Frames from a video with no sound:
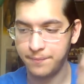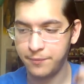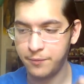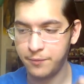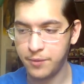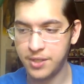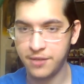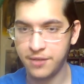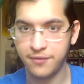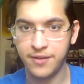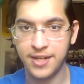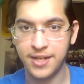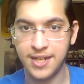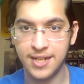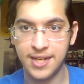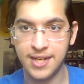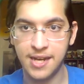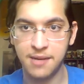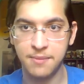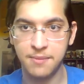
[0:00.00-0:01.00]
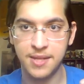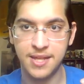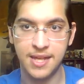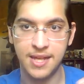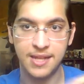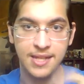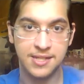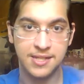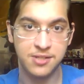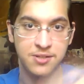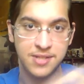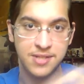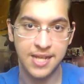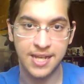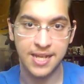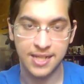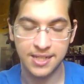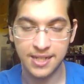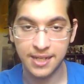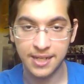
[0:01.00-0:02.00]
When you're fighting an enemy that lets you
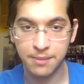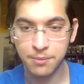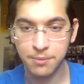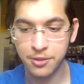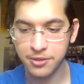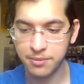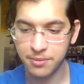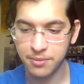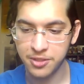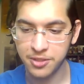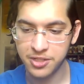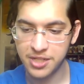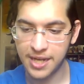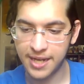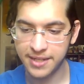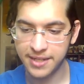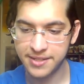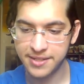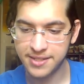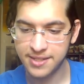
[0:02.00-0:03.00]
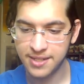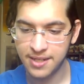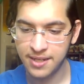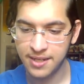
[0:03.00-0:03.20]
take in like multiple shots.